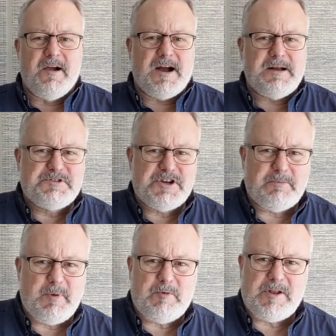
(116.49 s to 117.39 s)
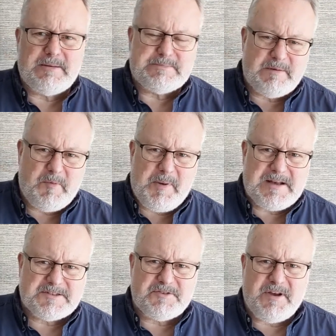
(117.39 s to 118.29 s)
I'm Jeremy Williams. I'm the
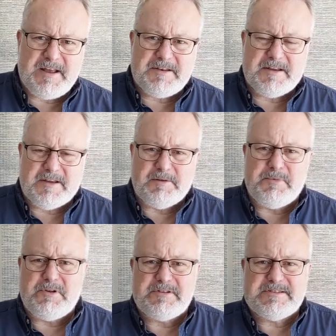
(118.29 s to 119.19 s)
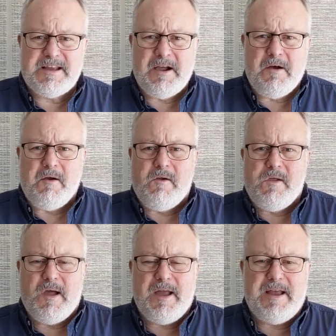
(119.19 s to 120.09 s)
pastor at Community,
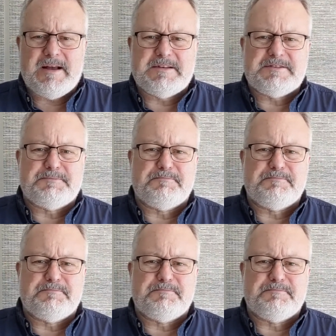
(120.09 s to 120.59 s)
and